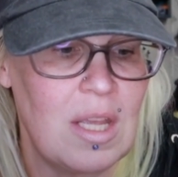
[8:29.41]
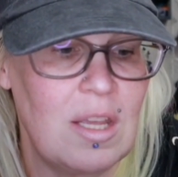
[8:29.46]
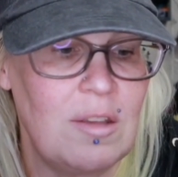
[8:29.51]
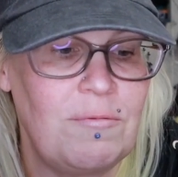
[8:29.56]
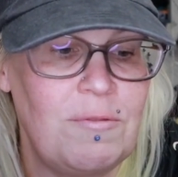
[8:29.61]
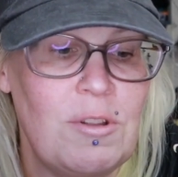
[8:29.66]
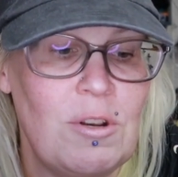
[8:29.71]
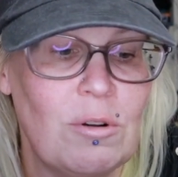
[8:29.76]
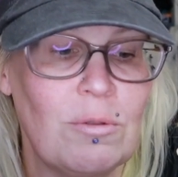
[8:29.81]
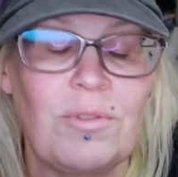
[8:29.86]

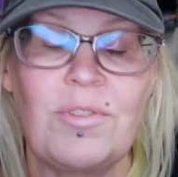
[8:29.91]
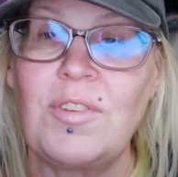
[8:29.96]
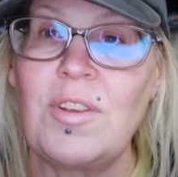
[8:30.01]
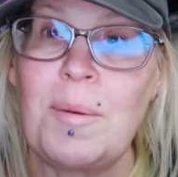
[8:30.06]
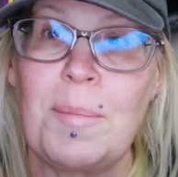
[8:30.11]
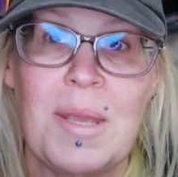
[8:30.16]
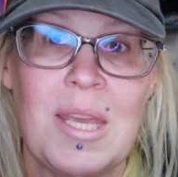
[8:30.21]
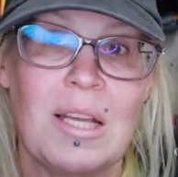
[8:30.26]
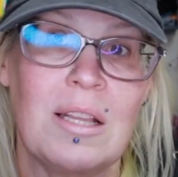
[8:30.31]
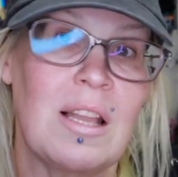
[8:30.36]
If you don't
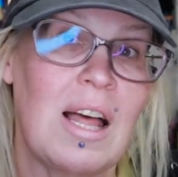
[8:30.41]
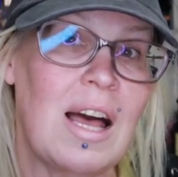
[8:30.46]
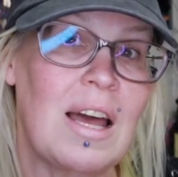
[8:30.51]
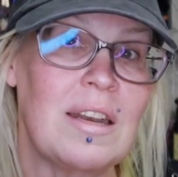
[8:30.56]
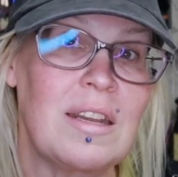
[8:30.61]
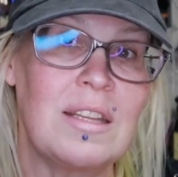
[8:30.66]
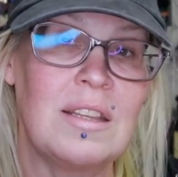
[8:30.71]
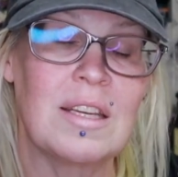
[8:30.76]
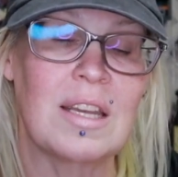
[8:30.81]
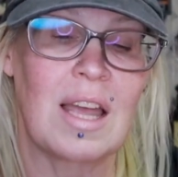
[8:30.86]
see me a
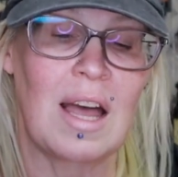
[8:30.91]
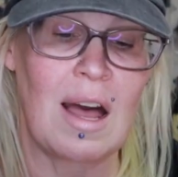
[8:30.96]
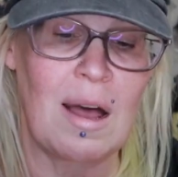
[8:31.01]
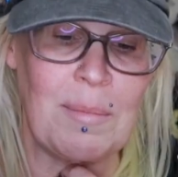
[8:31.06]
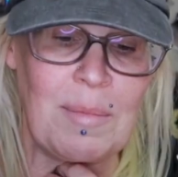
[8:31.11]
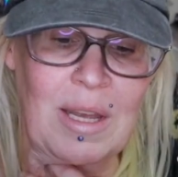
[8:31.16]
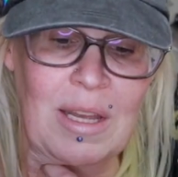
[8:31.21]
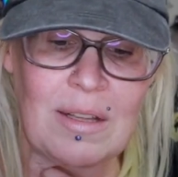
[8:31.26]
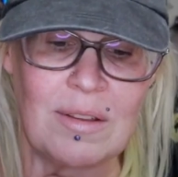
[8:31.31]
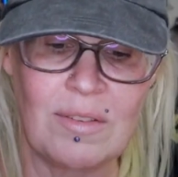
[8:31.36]
lot in the
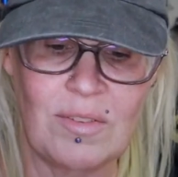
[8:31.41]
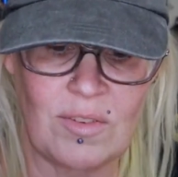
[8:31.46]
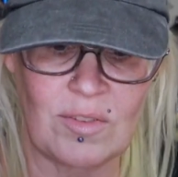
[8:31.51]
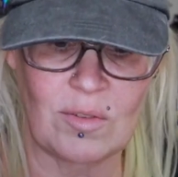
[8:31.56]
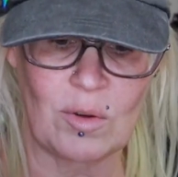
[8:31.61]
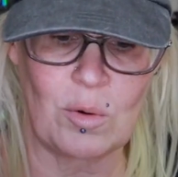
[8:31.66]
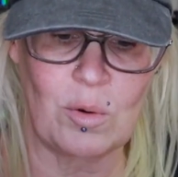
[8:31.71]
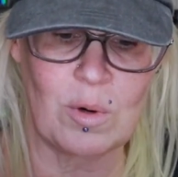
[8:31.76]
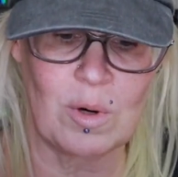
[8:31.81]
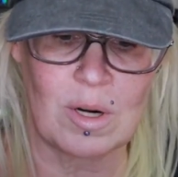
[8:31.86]

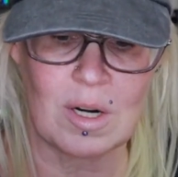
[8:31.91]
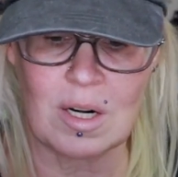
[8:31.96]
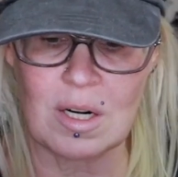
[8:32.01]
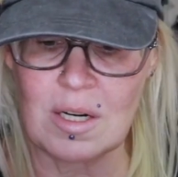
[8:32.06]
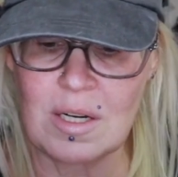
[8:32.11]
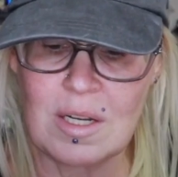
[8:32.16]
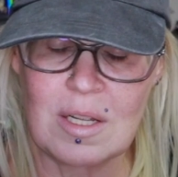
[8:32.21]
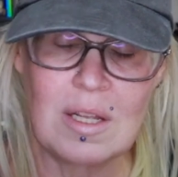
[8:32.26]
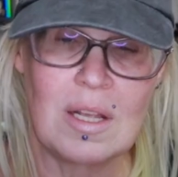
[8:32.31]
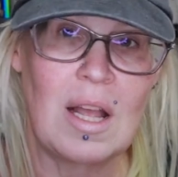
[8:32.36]
comments
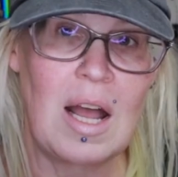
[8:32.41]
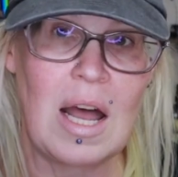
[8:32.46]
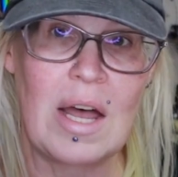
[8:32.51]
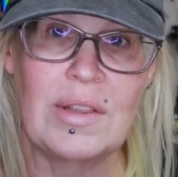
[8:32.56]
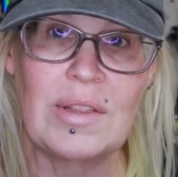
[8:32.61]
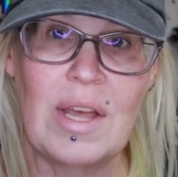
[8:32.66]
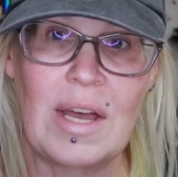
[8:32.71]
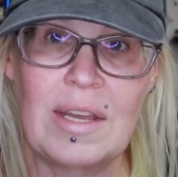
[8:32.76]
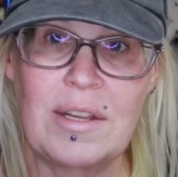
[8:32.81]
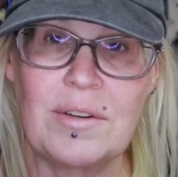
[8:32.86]
or
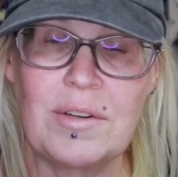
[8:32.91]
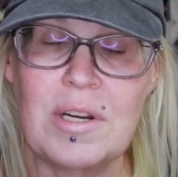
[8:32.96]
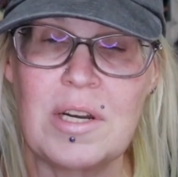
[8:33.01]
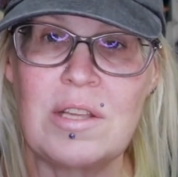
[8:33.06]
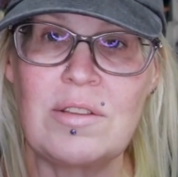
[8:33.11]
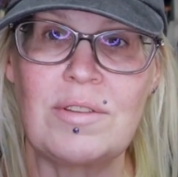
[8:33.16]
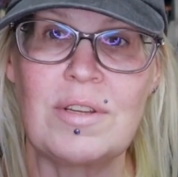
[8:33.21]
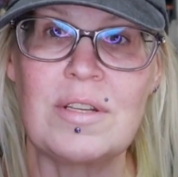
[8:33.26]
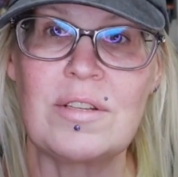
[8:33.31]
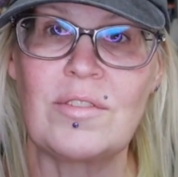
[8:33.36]
online or
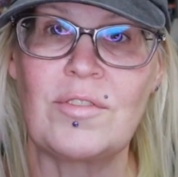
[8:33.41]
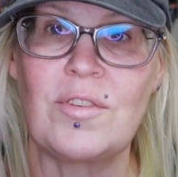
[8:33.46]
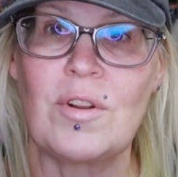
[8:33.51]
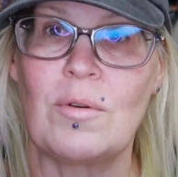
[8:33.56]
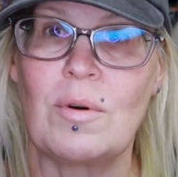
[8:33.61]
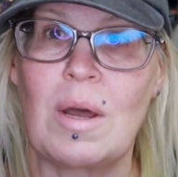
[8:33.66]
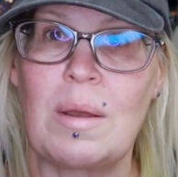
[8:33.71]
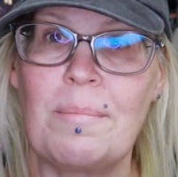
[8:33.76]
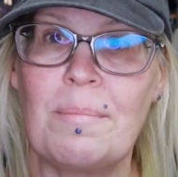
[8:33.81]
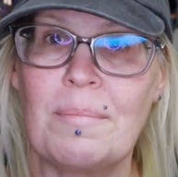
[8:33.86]
anything, just
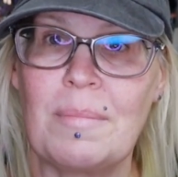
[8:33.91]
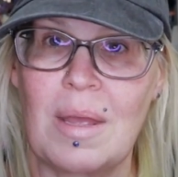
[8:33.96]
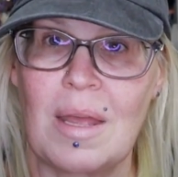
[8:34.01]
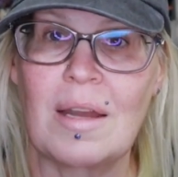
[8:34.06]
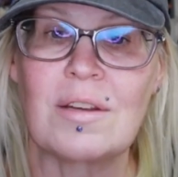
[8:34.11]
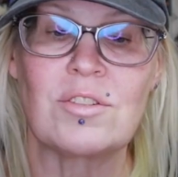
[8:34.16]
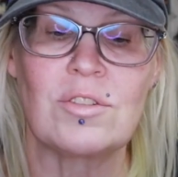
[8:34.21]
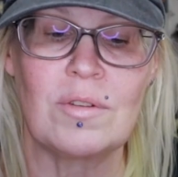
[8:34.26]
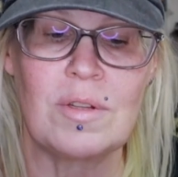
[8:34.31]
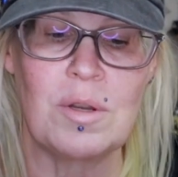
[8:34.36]
know I'm
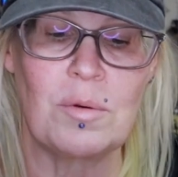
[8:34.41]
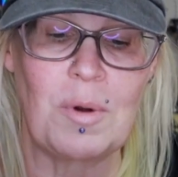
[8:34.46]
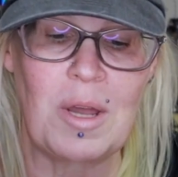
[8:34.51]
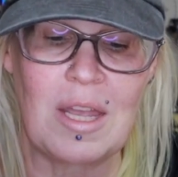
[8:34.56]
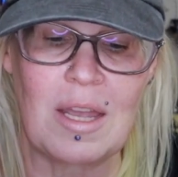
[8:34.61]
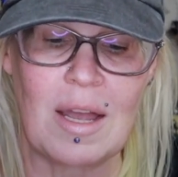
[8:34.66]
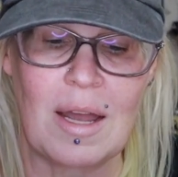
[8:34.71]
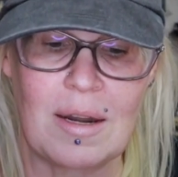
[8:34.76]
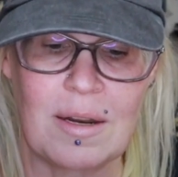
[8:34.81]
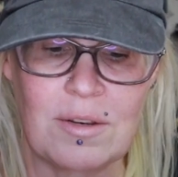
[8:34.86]
actually
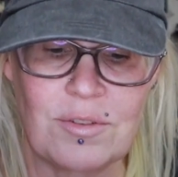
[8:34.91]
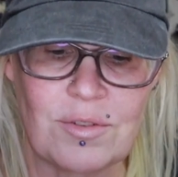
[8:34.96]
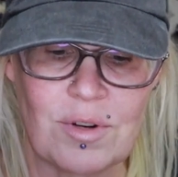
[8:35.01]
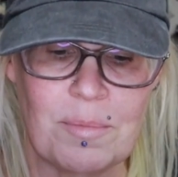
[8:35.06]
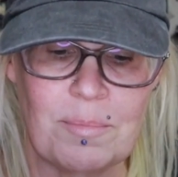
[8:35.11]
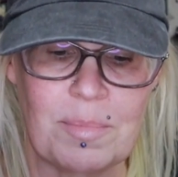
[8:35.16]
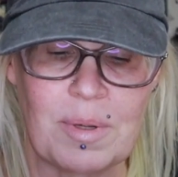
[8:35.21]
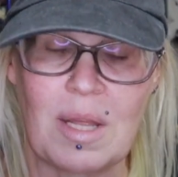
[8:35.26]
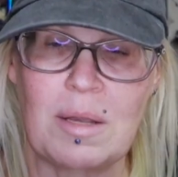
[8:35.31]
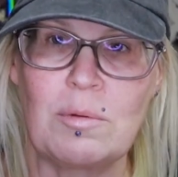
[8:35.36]
away on a
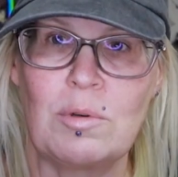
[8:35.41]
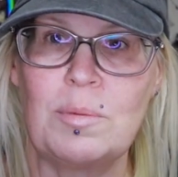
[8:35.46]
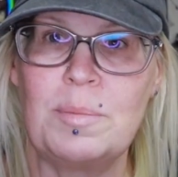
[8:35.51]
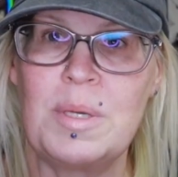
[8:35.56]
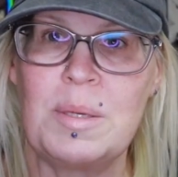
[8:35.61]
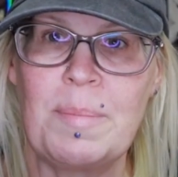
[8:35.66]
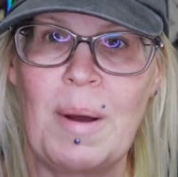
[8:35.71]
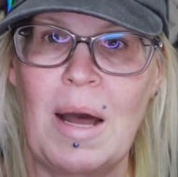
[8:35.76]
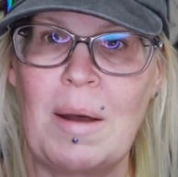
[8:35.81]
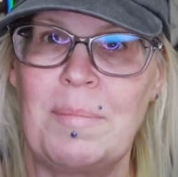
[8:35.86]
trip, but I will
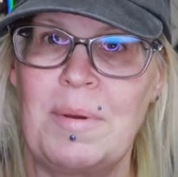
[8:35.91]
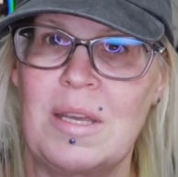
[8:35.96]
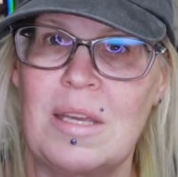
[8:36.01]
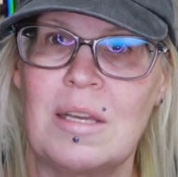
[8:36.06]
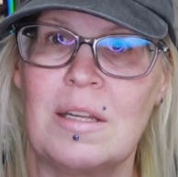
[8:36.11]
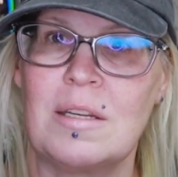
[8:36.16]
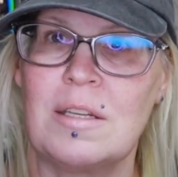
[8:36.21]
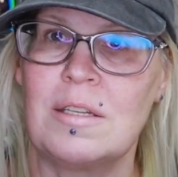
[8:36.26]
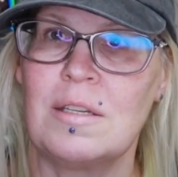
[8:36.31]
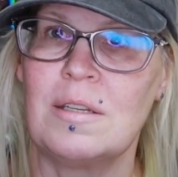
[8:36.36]
be popping
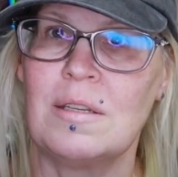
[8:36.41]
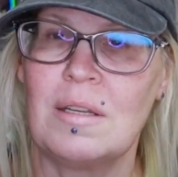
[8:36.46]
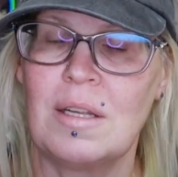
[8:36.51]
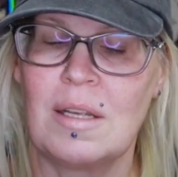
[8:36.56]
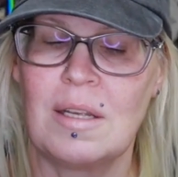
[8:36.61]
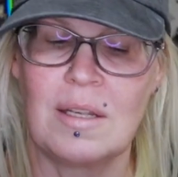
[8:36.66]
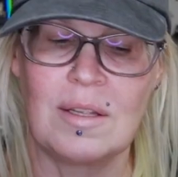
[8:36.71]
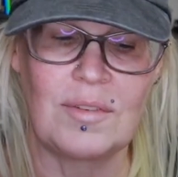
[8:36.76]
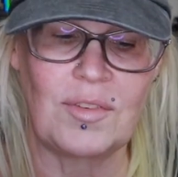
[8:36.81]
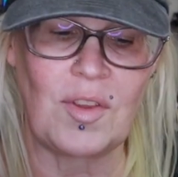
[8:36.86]
in and
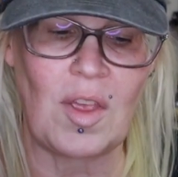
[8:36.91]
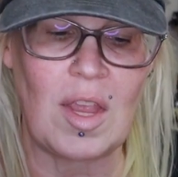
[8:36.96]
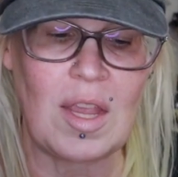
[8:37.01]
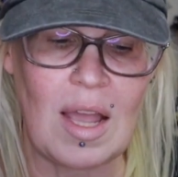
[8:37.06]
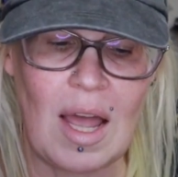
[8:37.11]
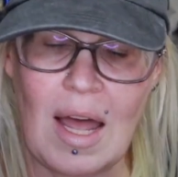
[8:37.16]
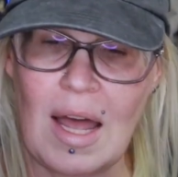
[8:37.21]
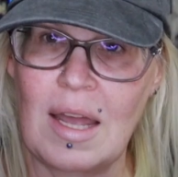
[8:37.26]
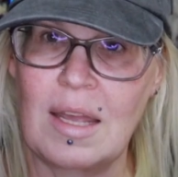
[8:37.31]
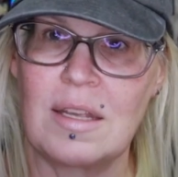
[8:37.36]

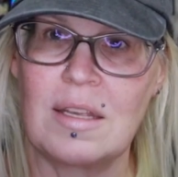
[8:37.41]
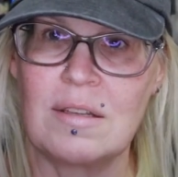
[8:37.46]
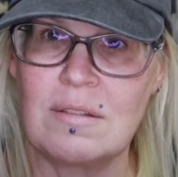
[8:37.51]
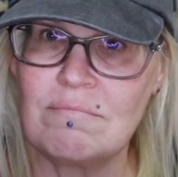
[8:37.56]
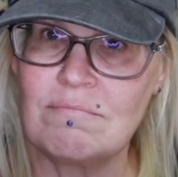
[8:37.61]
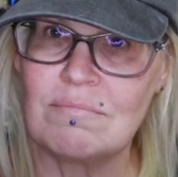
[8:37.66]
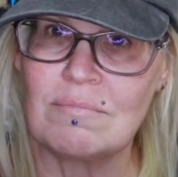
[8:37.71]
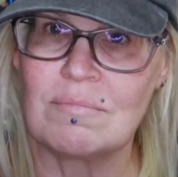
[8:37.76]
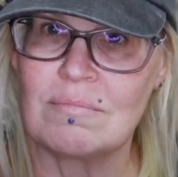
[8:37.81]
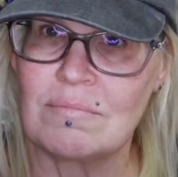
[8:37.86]
saying hi
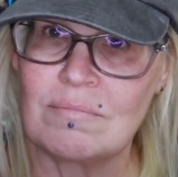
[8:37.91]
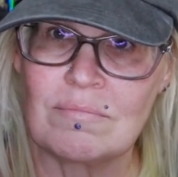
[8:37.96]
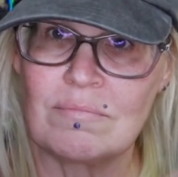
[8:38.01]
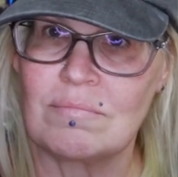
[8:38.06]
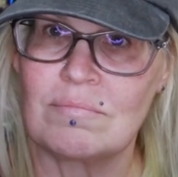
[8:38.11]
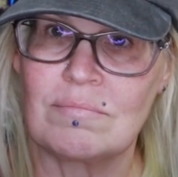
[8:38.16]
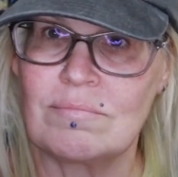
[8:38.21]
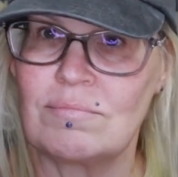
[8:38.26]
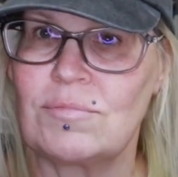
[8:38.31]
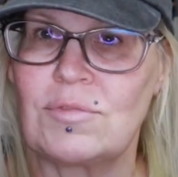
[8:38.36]
and
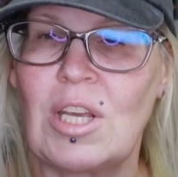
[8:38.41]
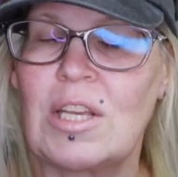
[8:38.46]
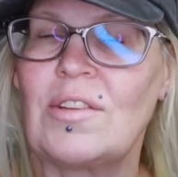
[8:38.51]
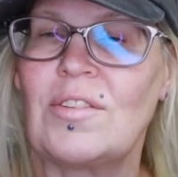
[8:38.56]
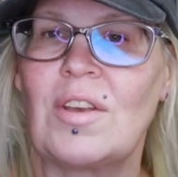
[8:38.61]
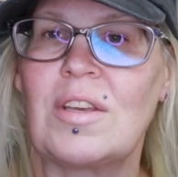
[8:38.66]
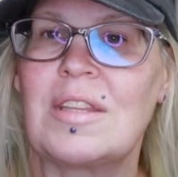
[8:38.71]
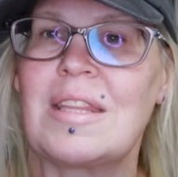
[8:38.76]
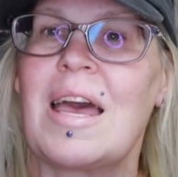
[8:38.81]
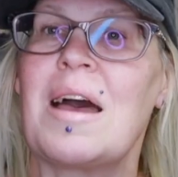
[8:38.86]

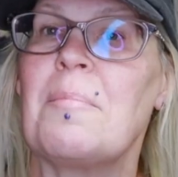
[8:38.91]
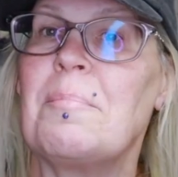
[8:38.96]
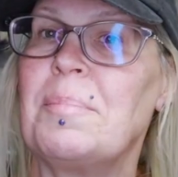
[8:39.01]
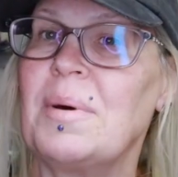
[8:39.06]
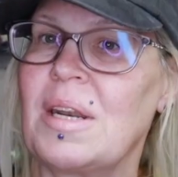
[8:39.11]
things like that.